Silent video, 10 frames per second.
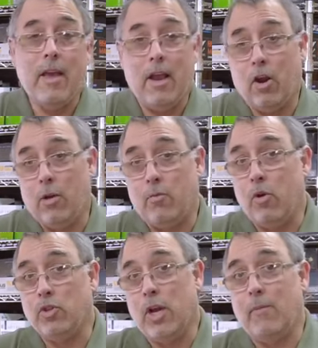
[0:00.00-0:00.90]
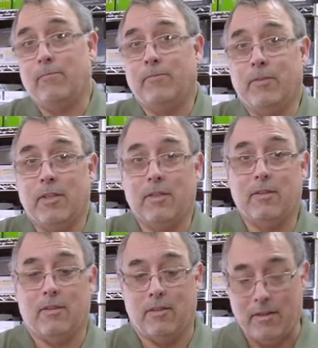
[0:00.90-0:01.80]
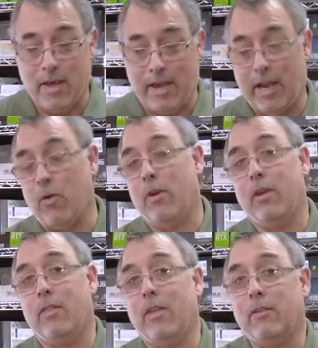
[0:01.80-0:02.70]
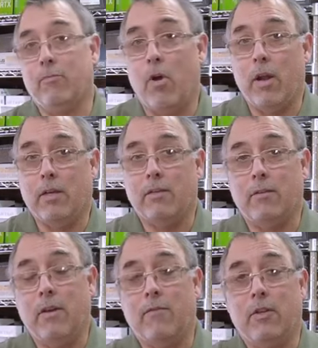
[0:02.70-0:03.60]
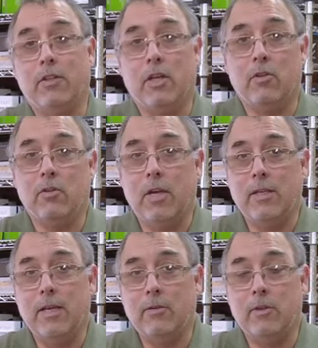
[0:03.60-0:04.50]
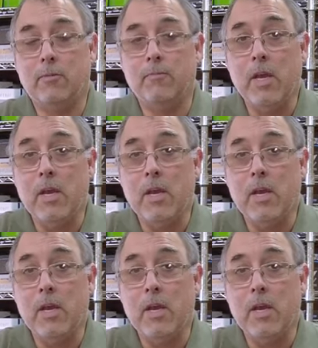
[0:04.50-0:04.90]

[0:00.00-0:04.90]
Airgun Pro Shop because they carry these products. So definitely check those guys out too.